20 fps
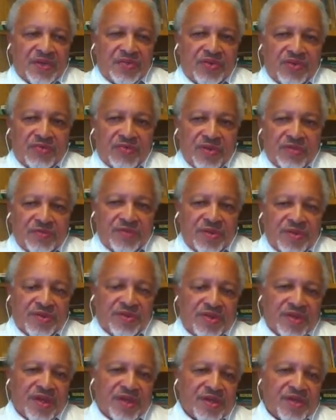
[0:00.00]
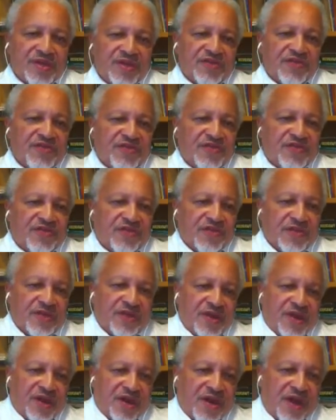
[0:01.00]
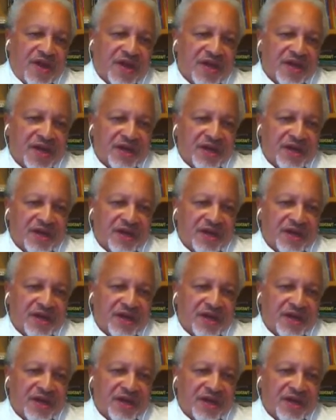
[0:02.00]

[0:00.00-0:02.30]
Remember that if I